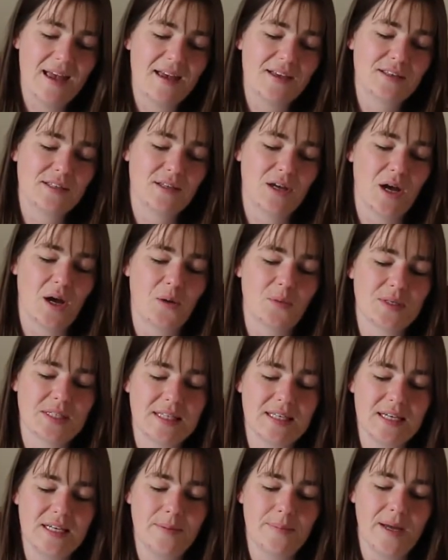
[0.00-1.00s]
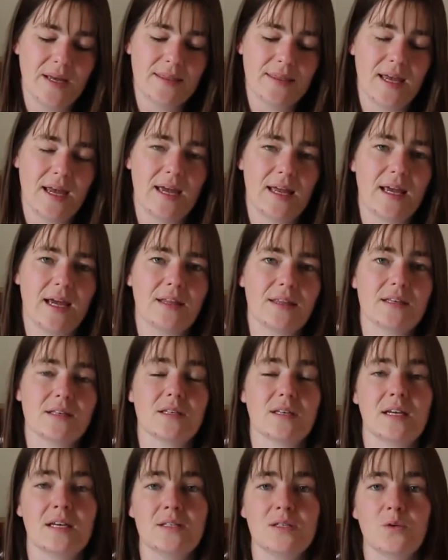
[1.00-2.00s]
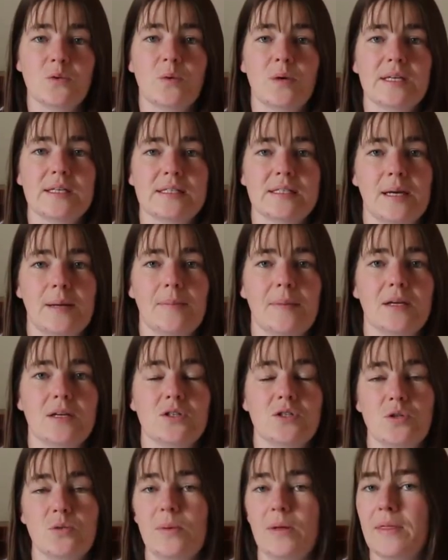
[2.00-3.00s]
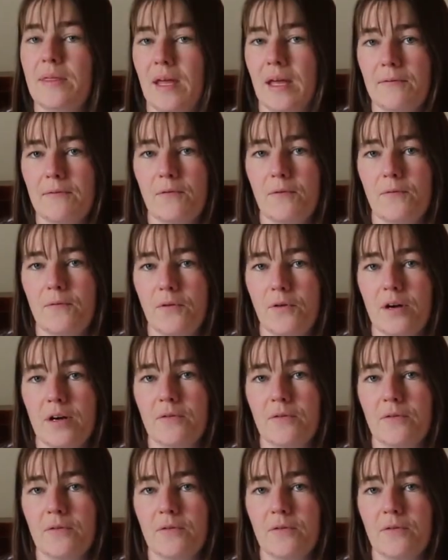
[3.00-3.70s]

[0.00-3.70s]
So I was thinking about that, how there is always something to be thankful for.